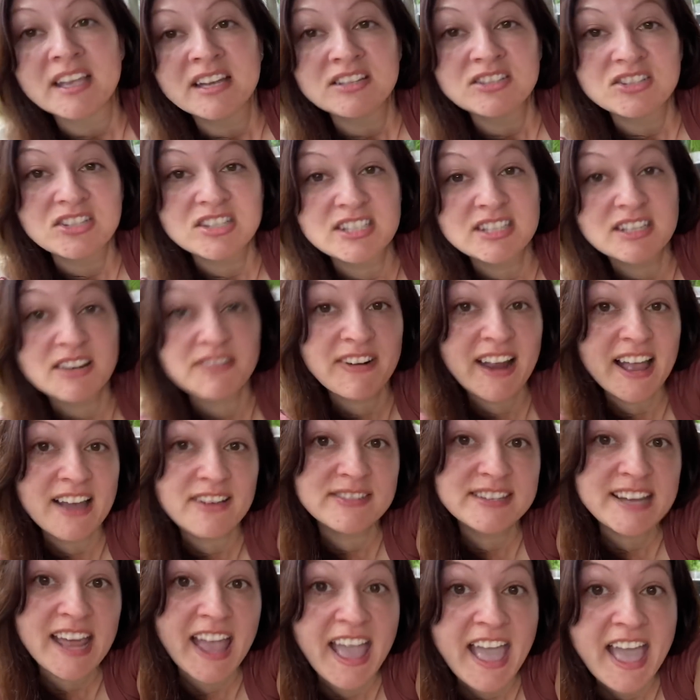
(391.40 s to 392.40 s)
just
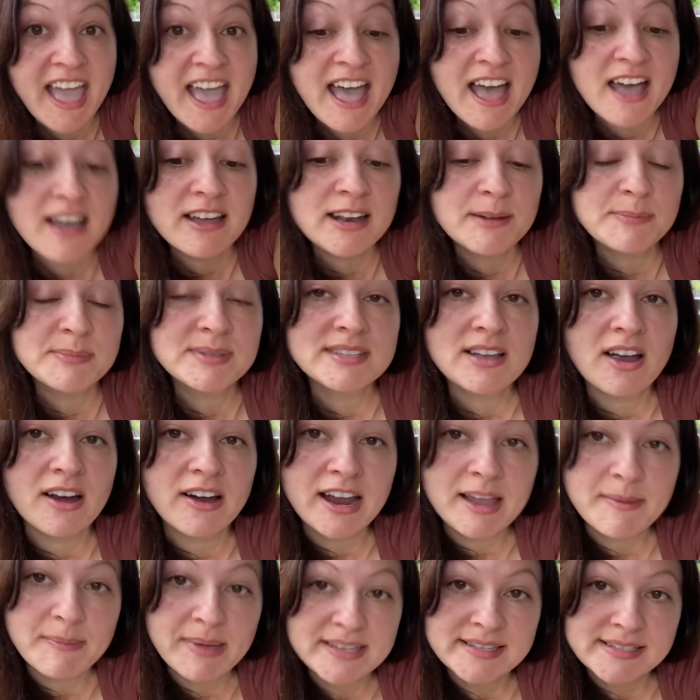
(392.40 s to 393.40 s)
around town. I'm
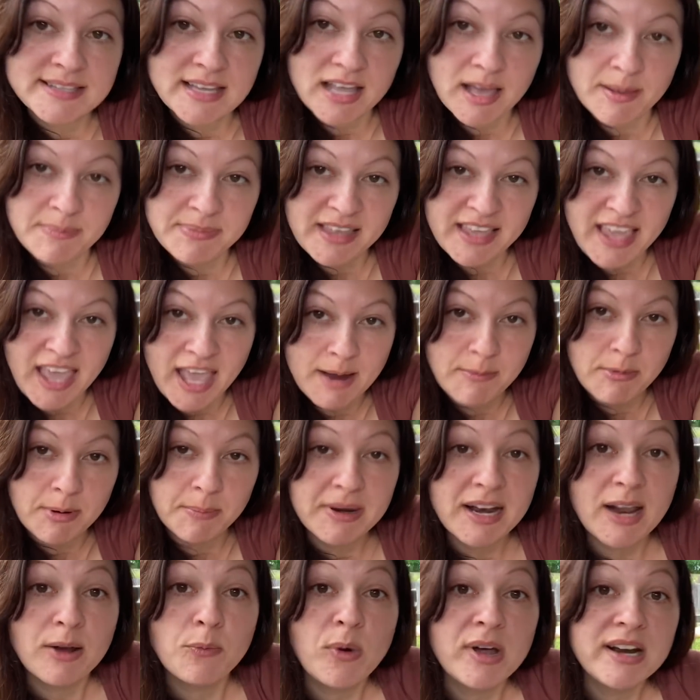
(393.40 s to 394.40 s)
sorry, I'm messing up the camera,
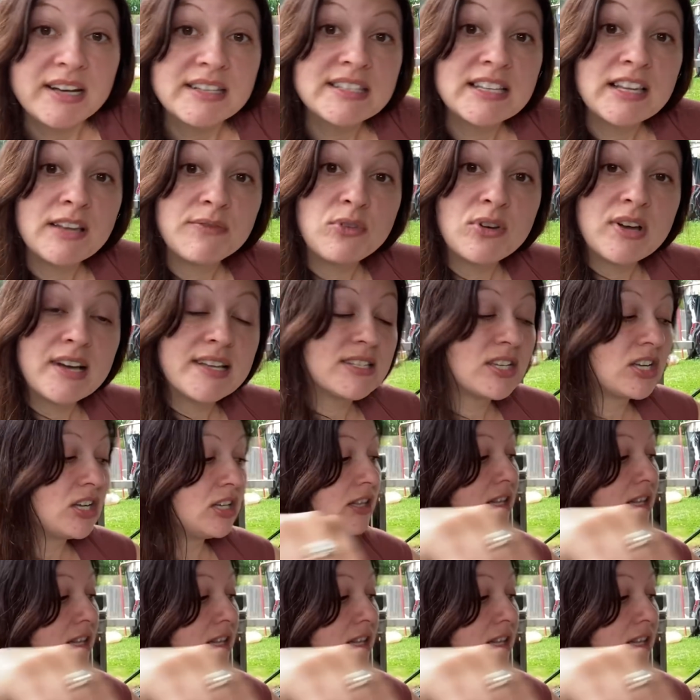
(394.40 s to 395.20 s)
but I wanted to give you guys a good